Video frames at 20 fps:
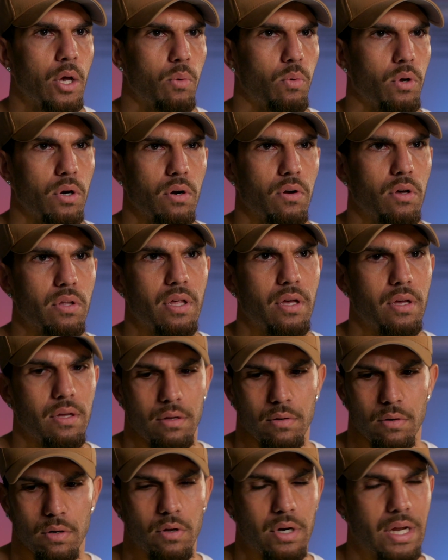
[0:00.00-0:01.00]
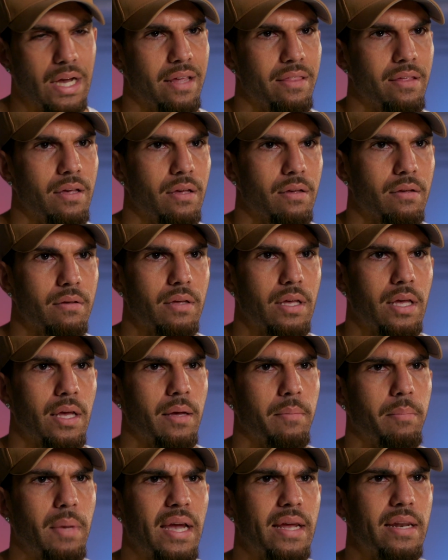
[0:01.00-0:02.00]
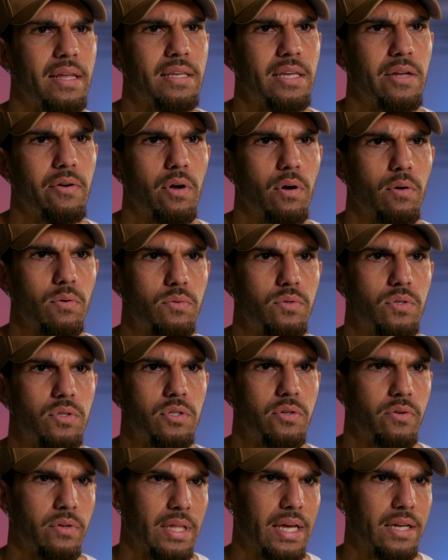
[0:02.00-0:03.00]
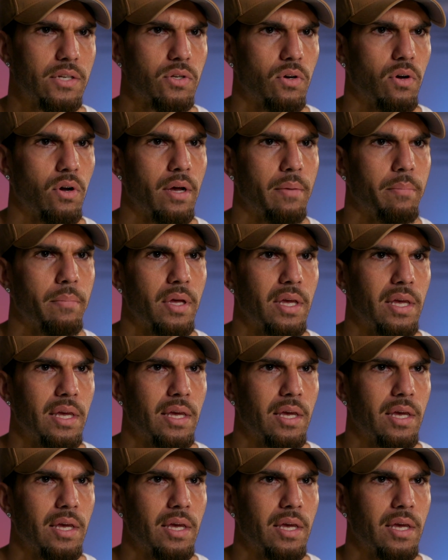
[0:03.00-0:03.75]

what a lot of other 18-year-olds during that time,